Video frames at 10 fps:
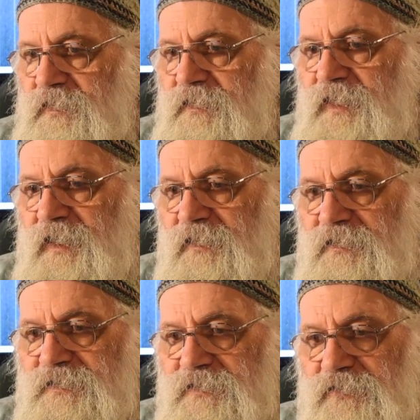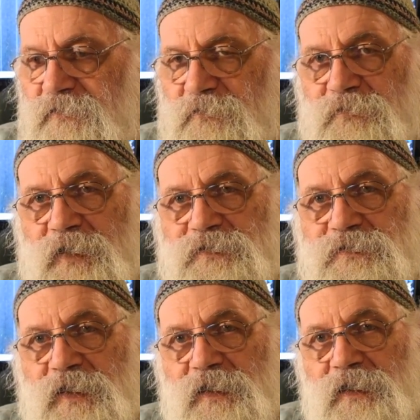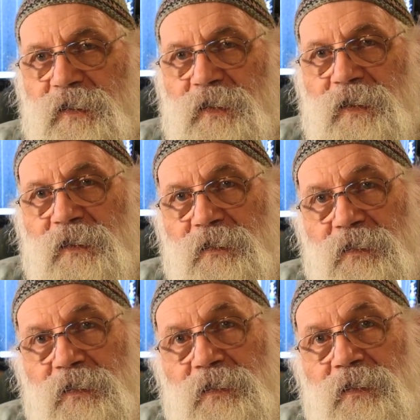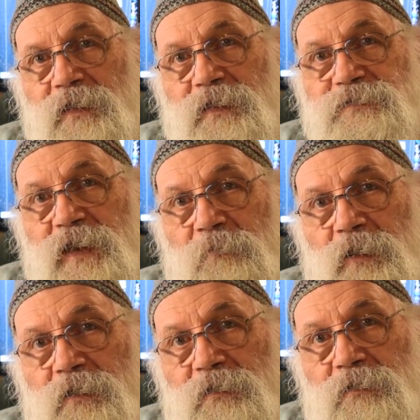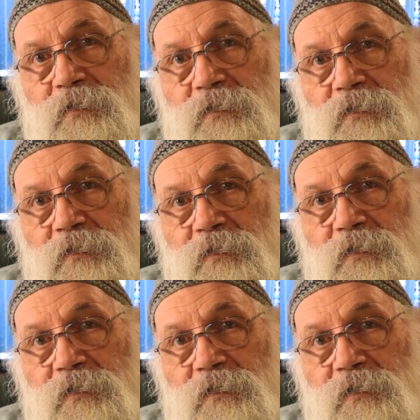and that is who? That's Emma. That